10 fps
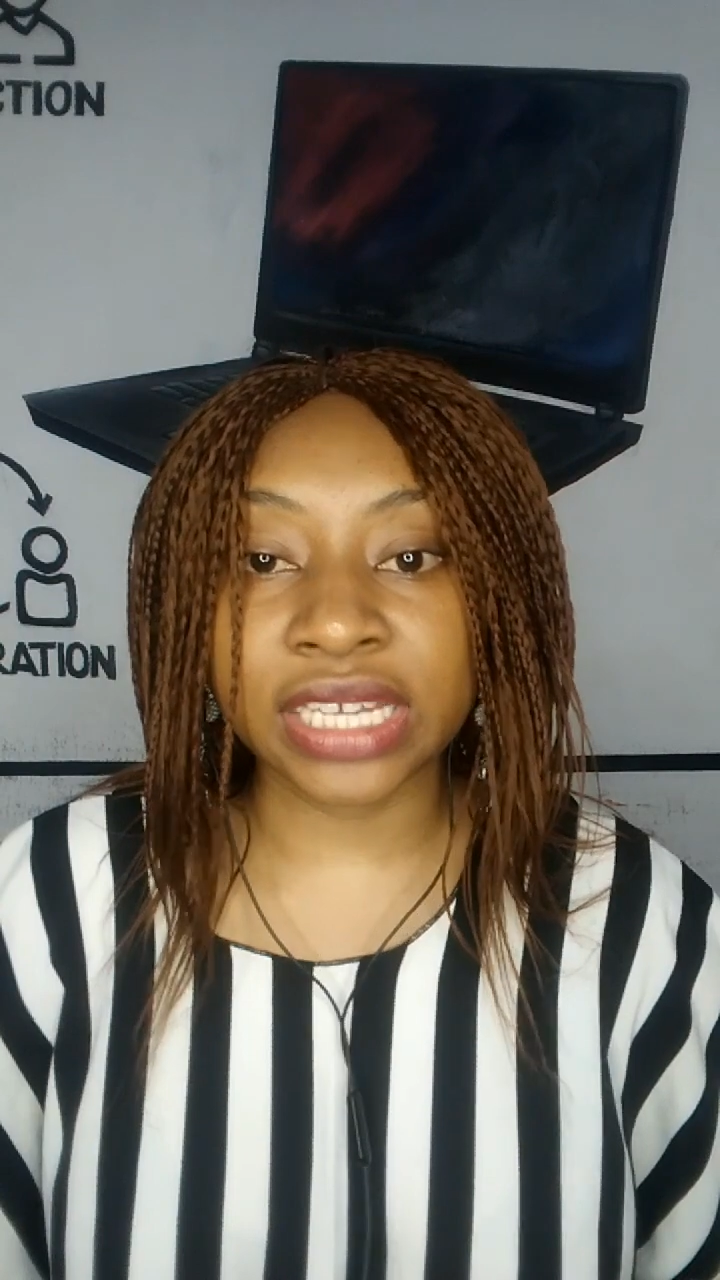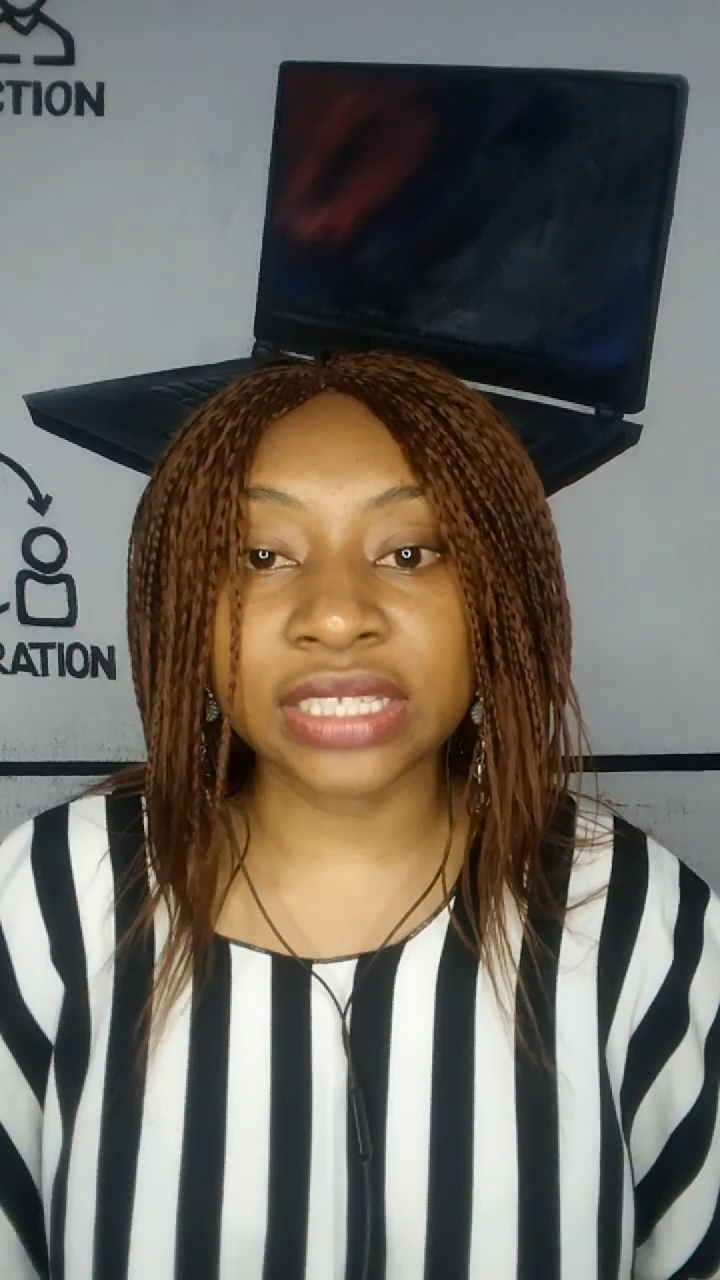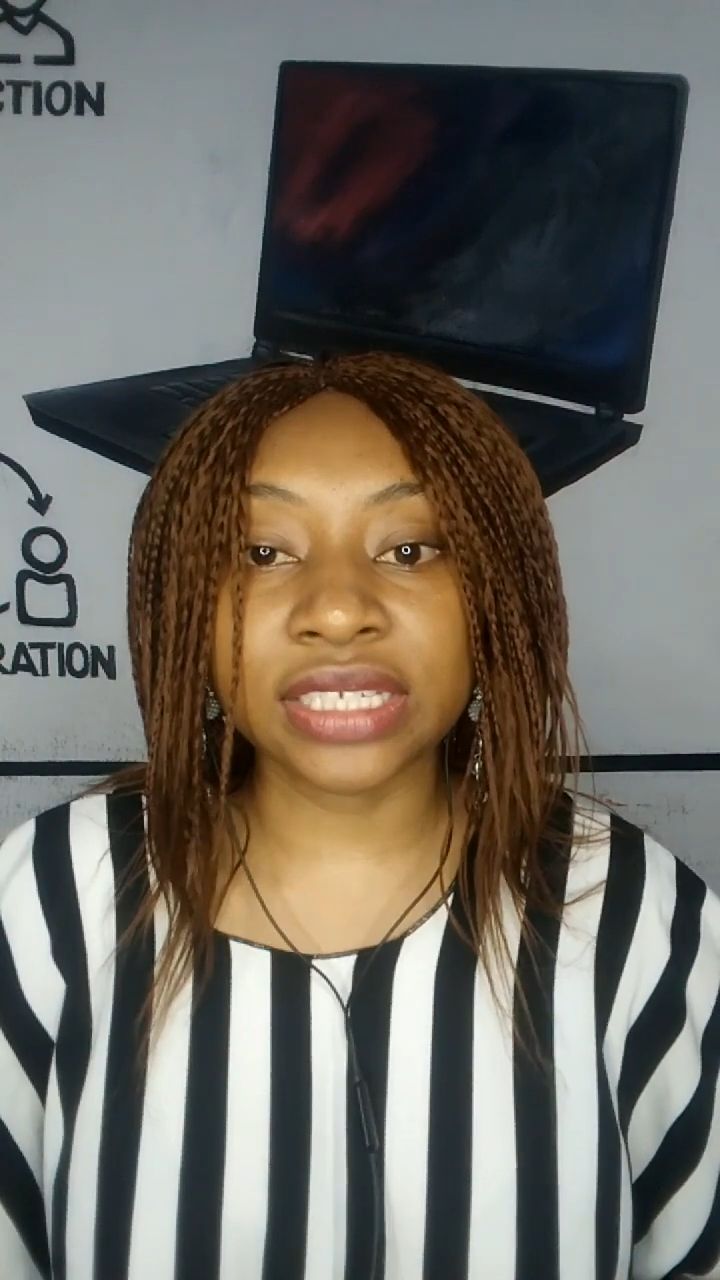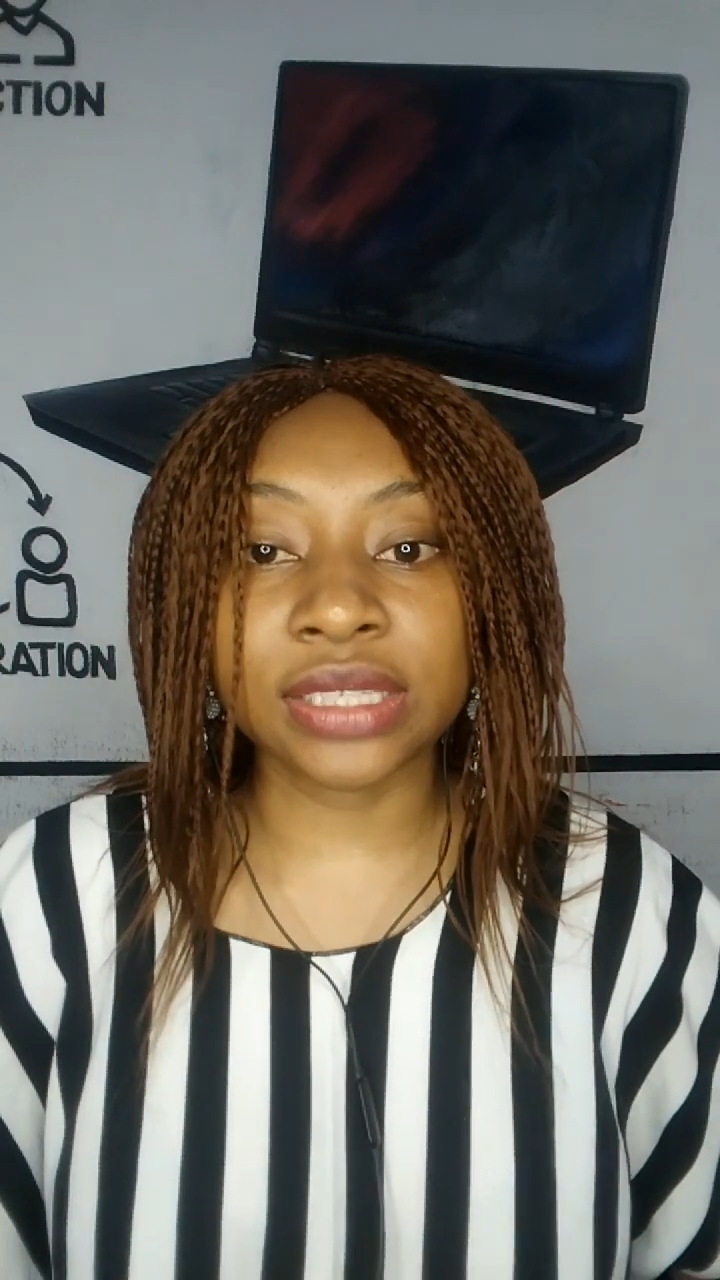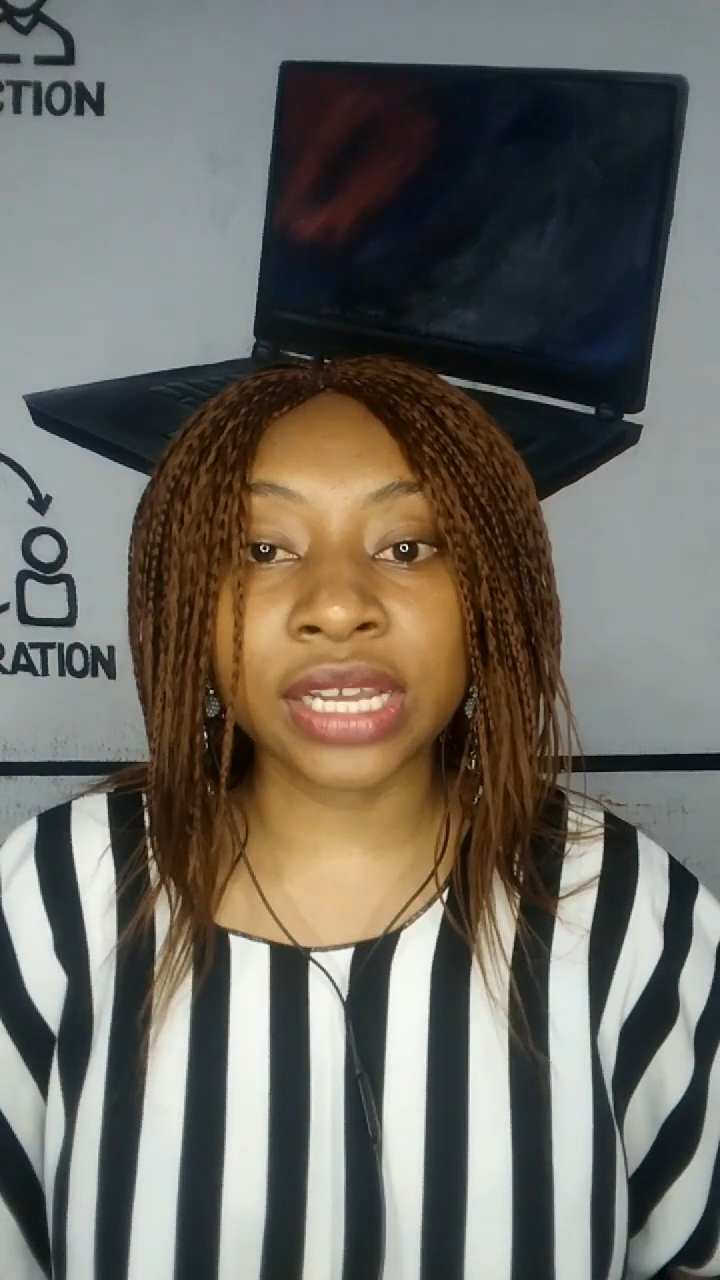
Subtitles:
I need.